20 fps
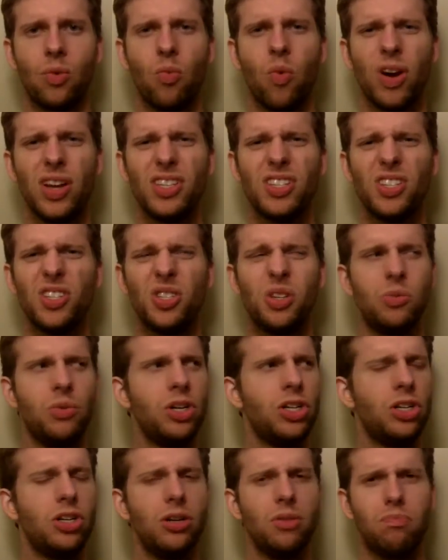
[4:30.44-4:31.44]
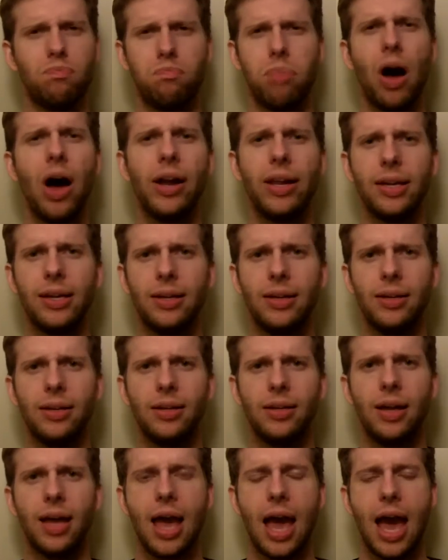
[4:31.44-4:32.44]
What is it doing to your body?
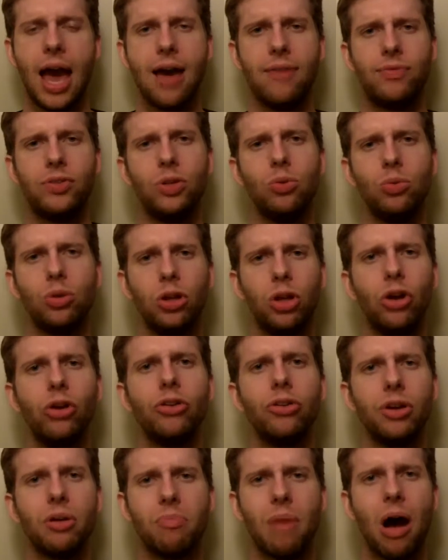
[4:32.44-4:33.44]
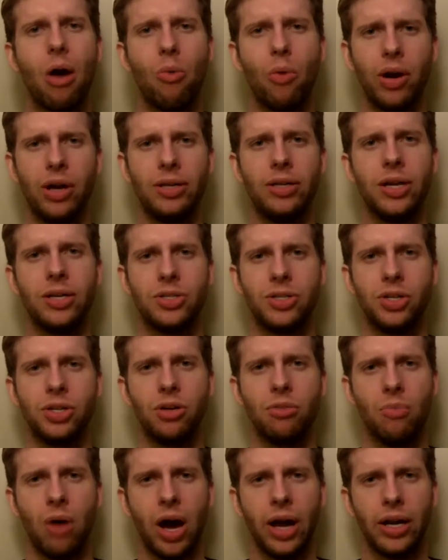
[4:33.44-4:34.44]
Have you learned about what it does to
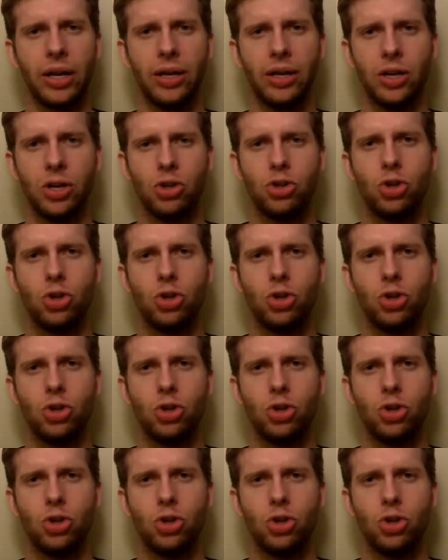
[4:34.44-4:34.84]
your body?